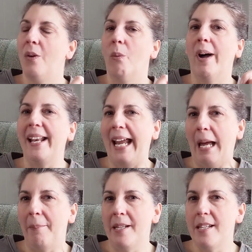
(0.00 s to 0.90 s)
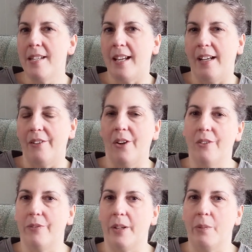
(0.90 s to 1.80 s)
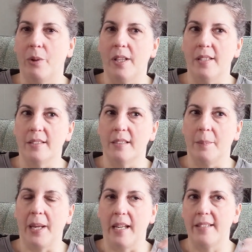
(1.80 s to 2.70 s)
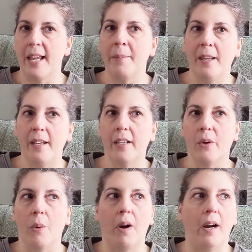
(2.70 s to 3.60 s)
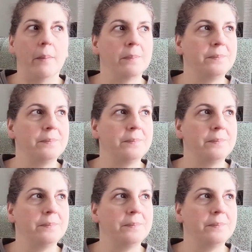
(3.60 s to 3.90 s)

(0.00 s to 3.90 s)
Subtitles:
what happened. I don't know if it was the pandemic or